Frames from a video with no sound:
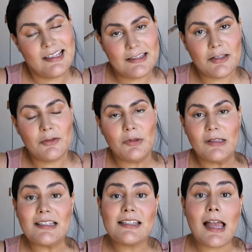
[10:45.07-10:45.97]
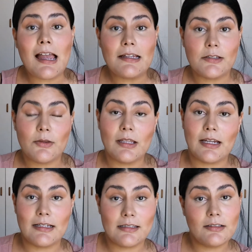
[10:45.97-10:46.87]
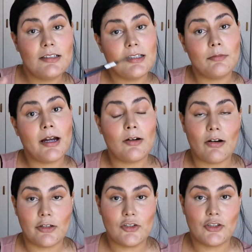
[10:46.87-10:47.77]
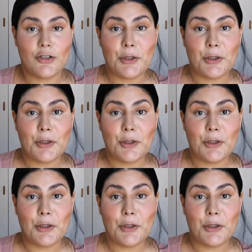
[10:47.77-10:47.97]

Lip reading: still to the side, so that I still get my arch.